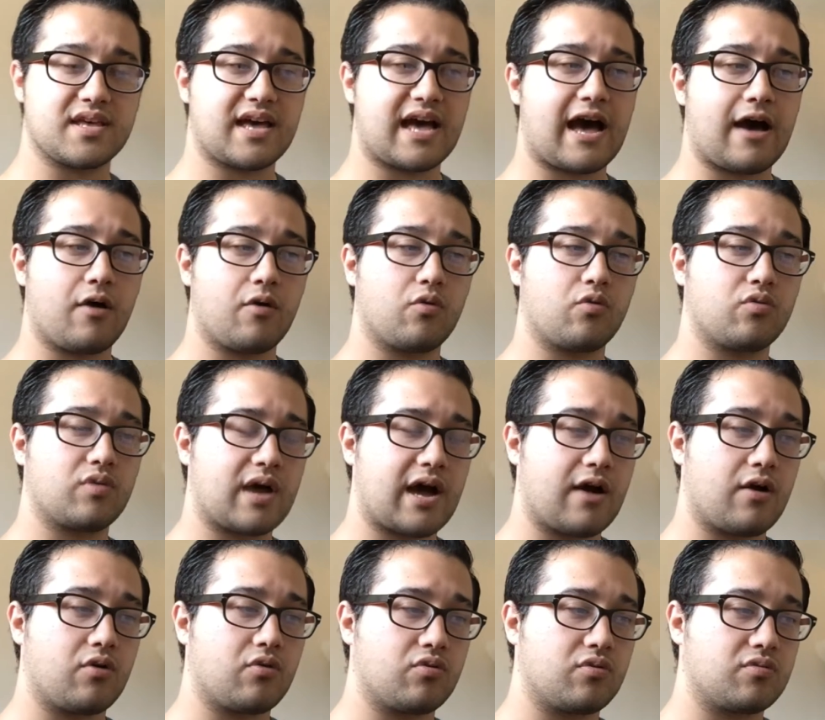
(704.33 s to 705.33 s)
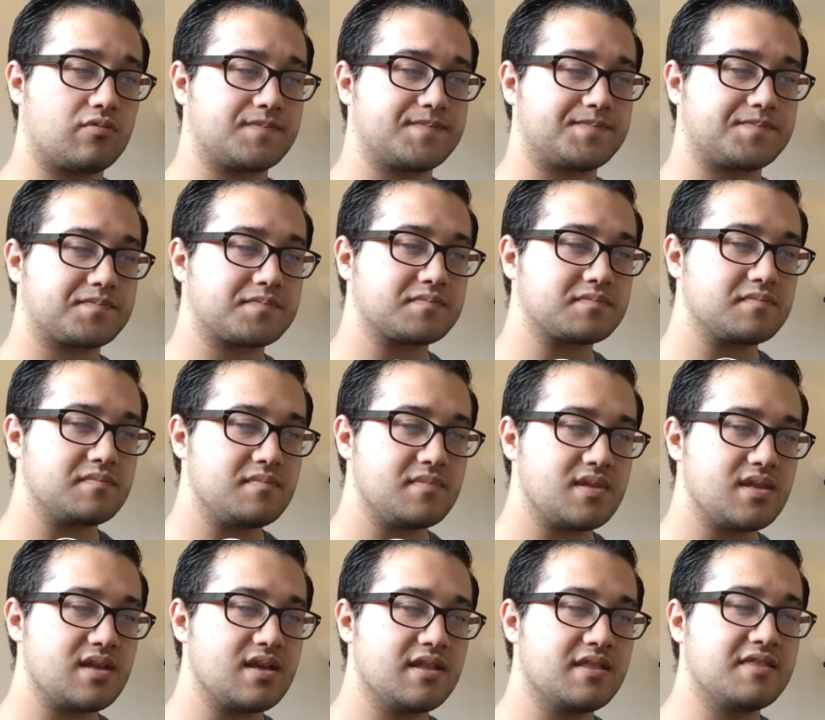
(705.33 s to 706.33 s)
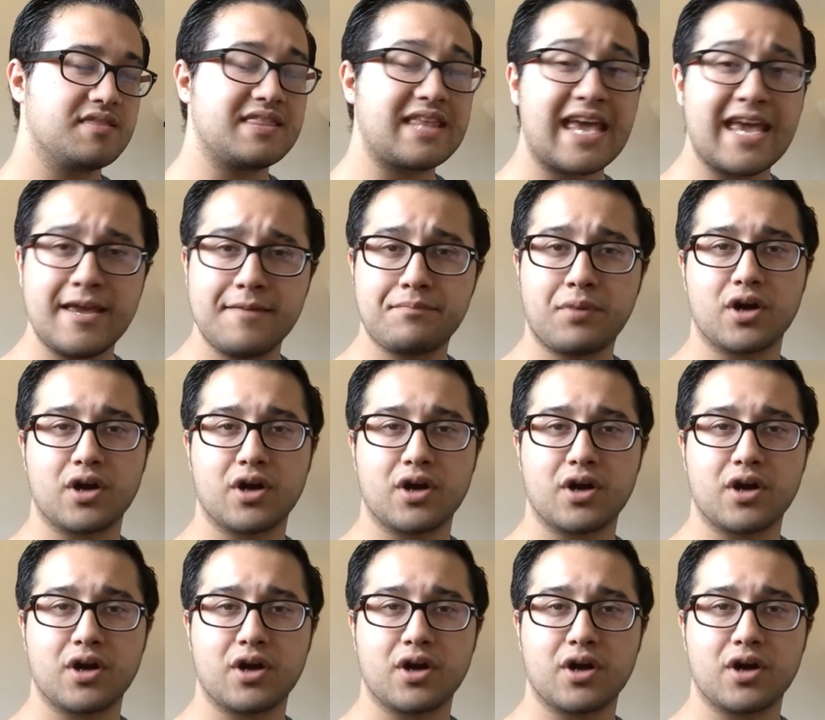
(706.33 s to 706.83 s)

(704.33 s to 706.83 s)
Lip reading: how they